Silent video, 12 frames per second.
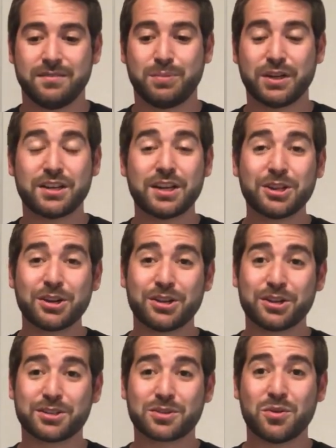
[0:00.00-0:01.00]
Put another
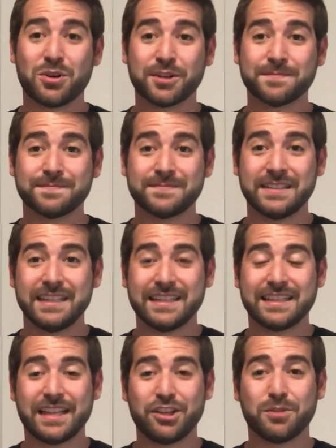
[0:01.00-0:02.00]
underscore,
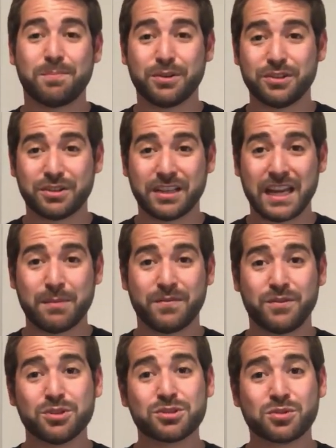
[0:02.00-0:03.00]
then you'll put the name
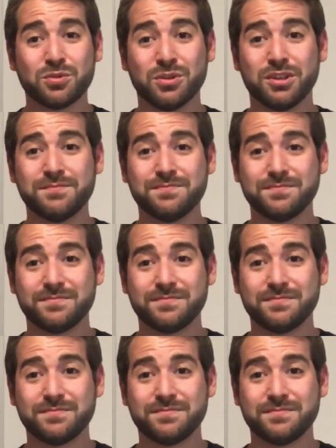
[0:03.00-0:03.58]
of your school,